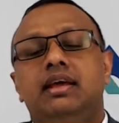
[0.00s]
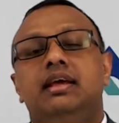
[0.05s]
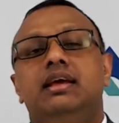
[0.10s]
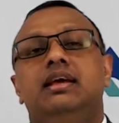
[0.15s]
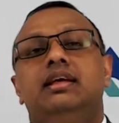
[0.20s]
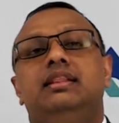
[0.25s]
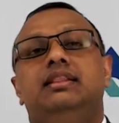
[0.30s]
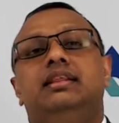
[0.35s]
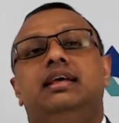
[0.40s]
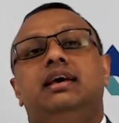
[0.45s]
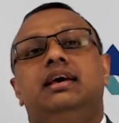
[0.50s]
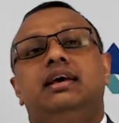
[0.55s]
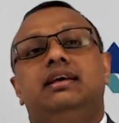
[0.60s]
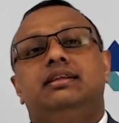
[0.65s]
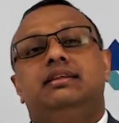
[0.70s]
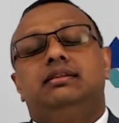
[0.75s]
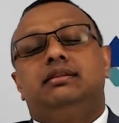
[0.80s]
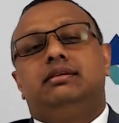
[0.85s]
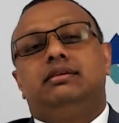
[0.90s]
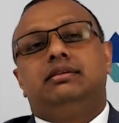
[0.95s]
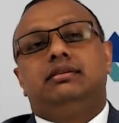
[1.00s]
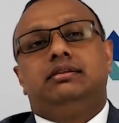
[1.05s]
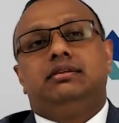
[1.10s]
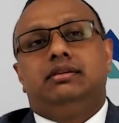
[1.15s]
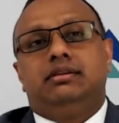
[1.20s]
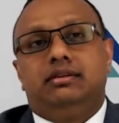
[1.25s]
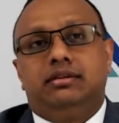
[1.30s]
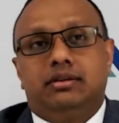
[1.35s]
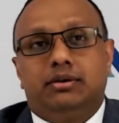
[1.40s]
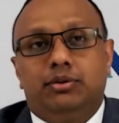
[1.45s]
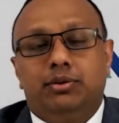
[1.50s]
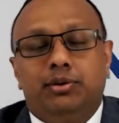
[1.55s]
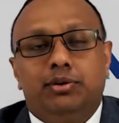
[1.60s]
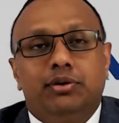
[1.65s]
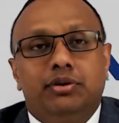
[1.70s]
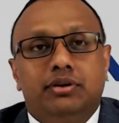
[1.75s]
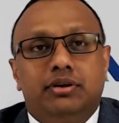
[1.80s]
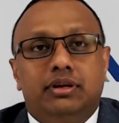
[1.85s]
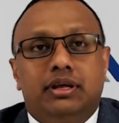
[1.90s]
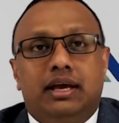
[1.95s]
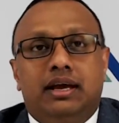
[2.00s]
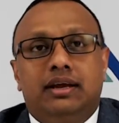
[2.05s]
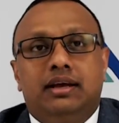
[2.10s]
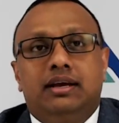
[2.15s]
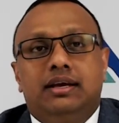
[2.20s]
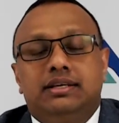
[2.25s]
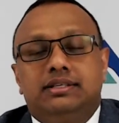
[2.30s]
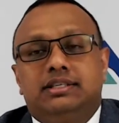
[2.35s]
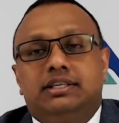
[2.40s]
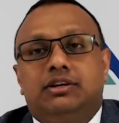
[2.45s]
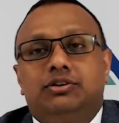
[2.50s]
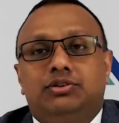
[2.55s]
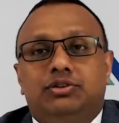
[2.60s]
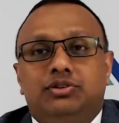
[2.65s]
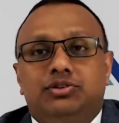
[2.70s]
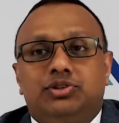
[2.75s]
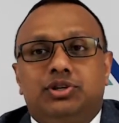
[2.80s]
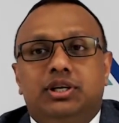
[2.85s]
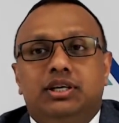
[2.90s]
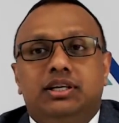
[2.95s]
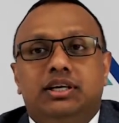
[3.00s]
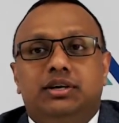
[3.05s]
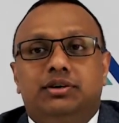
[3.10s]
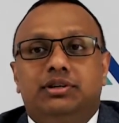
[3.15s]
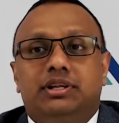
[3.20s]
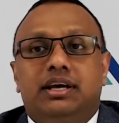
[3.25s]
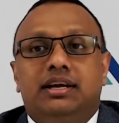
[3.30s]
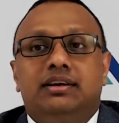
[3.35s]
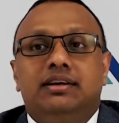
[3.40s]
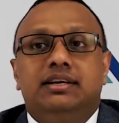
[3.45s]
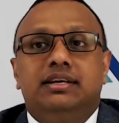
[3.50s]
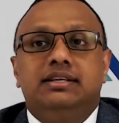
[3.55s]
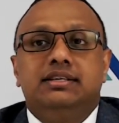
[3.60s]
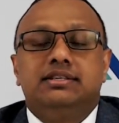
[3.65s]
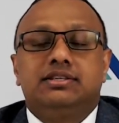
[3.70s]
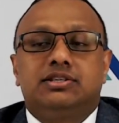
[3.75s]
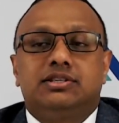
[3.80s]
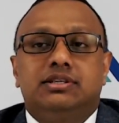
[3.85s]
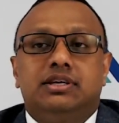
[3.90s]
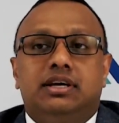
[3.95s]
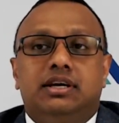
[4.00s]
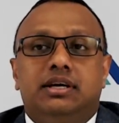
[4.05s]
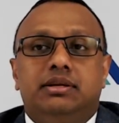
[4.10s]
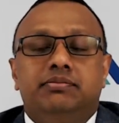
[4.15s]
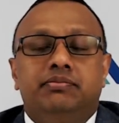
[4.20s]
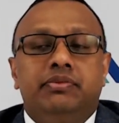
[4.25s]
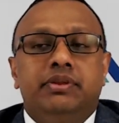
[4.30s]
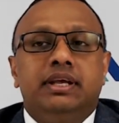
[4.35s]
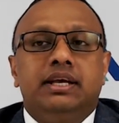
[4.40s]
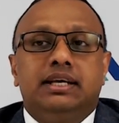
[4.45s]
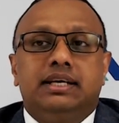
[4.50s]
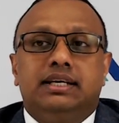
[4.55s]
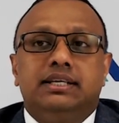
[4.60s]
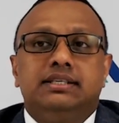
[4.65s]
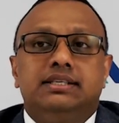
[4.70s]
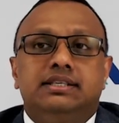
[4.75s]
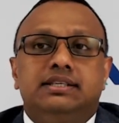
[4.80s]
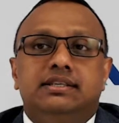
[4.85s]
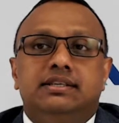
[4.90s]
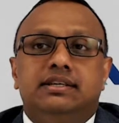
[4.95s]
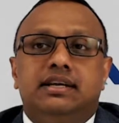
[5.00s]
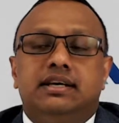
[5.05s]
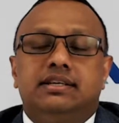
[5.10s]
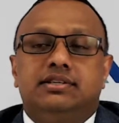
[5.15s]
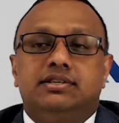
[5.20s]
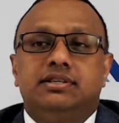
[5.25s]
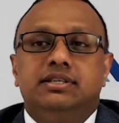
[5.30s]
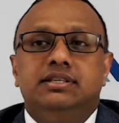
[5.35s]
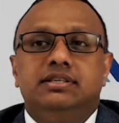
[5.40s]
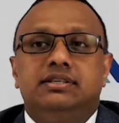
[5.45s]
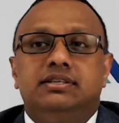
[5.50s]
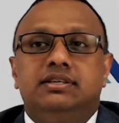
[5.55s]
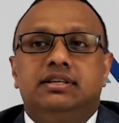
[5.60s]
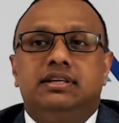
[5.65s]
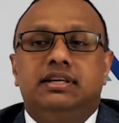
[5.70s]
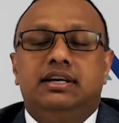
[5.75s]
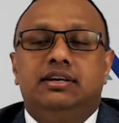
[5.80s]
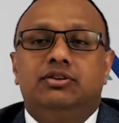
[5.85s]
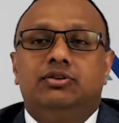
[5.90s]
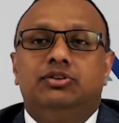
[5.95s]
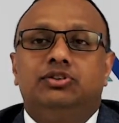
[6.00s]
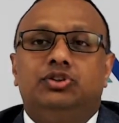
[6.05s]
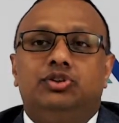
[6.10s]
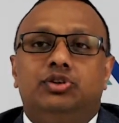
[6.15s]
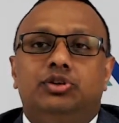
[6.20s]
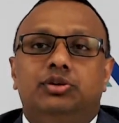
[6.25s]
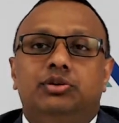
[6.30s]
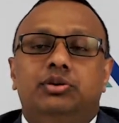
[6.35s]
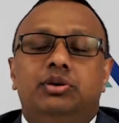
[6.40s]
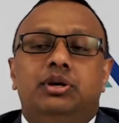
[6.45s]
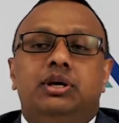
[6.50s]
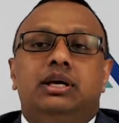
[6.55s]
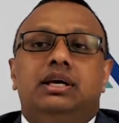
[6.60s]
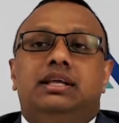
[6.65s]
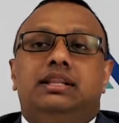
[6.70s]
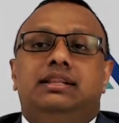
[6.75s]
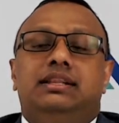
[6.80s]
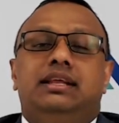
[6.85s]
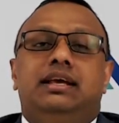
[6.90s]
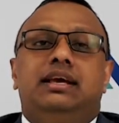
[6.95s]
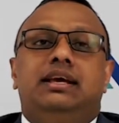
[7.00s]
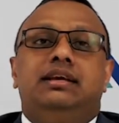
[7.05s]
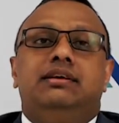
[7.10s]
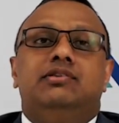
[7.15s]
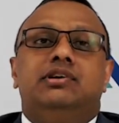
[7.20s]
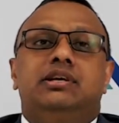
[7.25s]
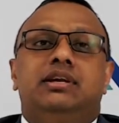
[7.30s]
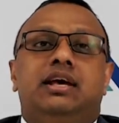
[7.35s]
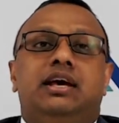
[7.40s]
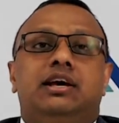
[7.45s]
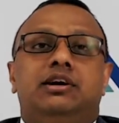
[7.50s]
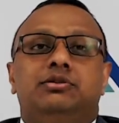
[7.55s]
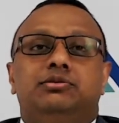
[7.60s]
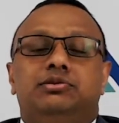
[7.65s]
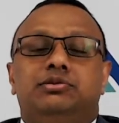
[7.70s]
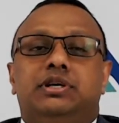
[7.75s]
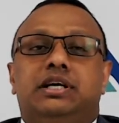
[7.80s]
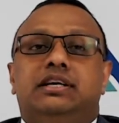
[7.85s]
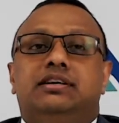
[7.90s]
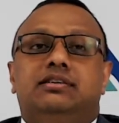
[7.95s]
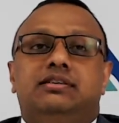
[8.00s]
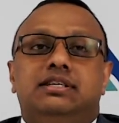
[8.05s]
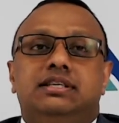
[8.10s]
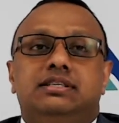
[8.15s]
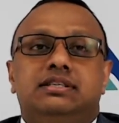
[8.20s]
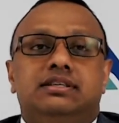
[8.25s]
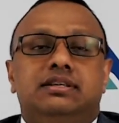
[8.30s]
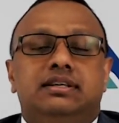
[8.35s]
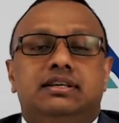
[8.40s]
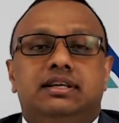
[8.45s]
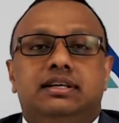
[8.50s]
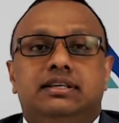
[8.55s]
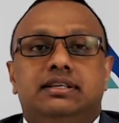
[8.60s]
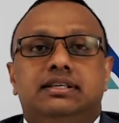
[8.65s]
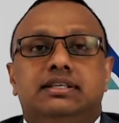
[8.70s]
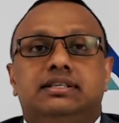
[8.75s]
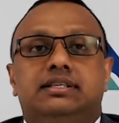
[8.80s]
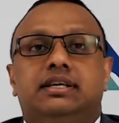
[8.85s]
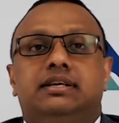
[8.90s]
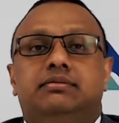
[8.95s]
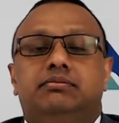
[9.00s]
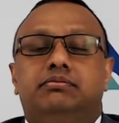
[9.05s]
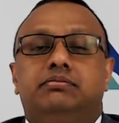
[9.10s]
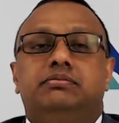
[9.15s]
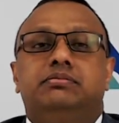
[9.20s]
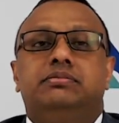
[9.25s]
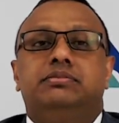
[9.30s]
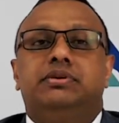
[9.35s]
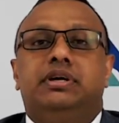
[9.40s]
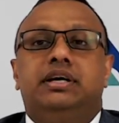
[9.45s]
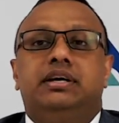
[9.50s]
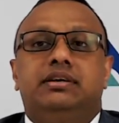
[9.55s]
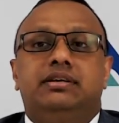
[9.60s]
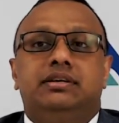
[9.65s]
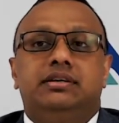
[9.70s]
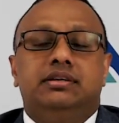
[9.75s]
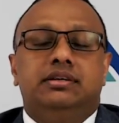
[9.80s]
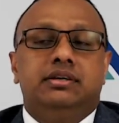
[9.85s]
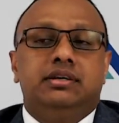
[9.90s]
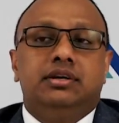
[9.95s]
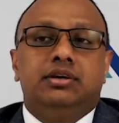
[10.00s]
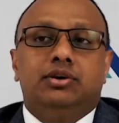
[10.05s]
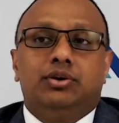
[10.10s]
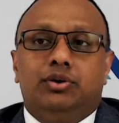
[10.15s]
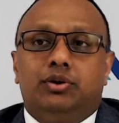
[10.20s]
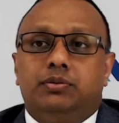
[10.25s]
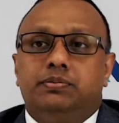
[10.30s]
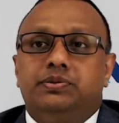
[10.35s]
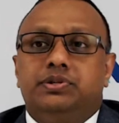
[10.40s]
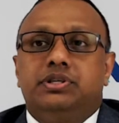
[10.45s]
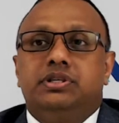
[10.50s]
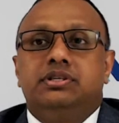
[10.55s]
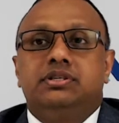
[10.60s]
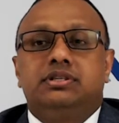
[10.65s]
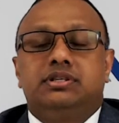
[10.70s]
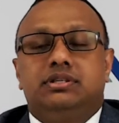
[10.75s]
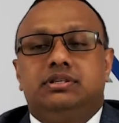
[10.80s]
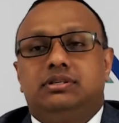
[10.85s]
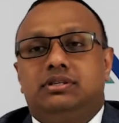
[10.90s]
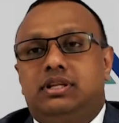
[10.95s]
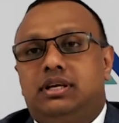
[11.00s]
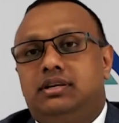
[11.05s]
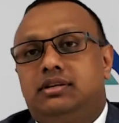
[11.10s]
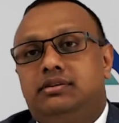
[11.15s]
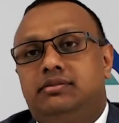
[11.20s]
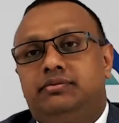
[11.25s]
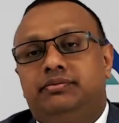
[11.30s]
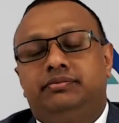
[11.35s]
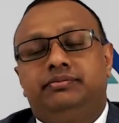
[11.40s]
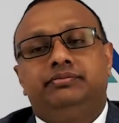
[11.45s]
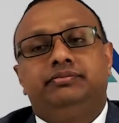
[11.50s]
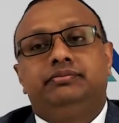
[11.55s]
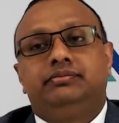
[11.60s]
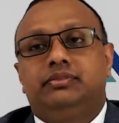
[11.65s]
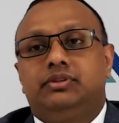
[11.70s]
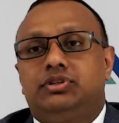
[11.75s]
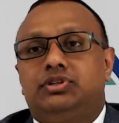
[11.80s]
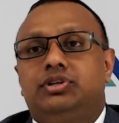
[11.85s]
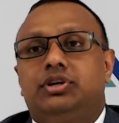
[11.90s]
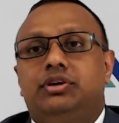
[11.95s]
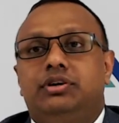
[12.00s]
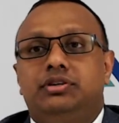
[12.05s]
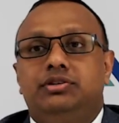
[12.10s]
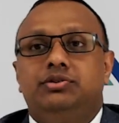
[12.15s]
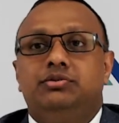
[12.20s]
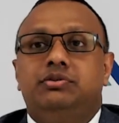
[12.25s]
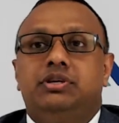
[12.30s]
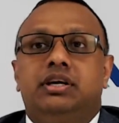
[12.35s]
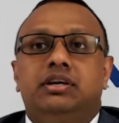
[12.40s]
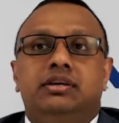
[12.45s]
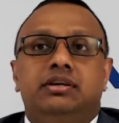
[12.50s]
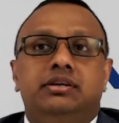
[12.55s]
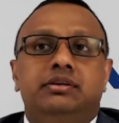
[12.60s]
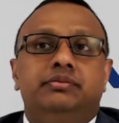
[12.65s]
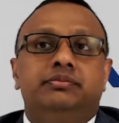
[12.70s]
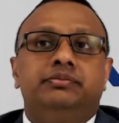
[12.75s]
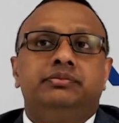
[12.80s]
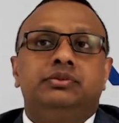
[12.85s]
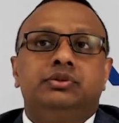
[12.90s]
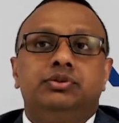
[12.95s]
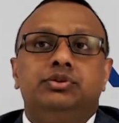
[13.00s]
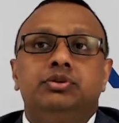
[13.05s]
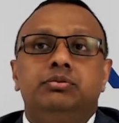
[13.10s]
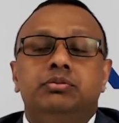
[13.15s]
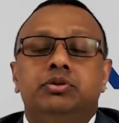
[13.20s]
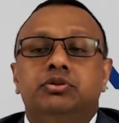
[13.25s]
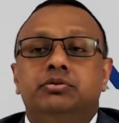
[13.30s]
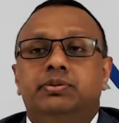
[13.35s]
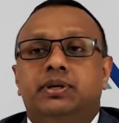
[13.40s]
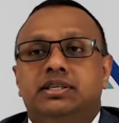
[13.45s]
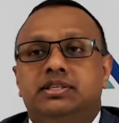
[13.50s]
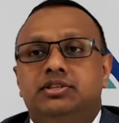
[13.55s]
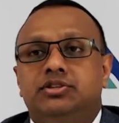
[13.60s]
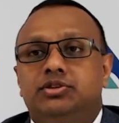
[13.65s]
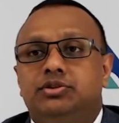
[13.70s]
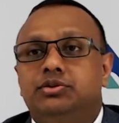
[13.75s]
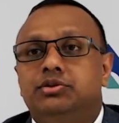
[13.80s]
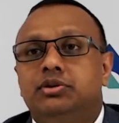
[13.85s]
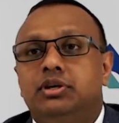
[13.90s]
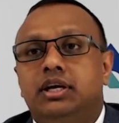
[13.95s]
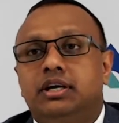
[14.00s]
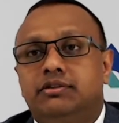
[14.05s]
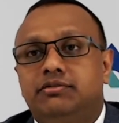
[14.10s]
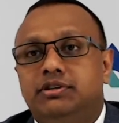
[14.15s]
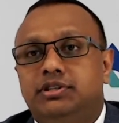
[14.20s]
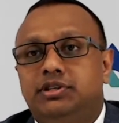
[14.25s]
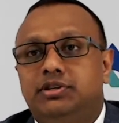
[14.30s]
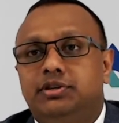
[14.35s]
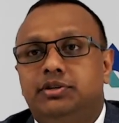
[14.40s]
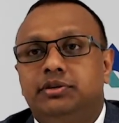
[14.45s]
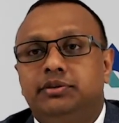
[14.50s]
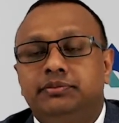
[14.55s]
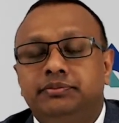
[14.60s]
the whole South Australia, the Adelaide, is considered as regional, and also they even have greater regional areas and greater options. Then, so you've done a good move, passing the good luck with it all.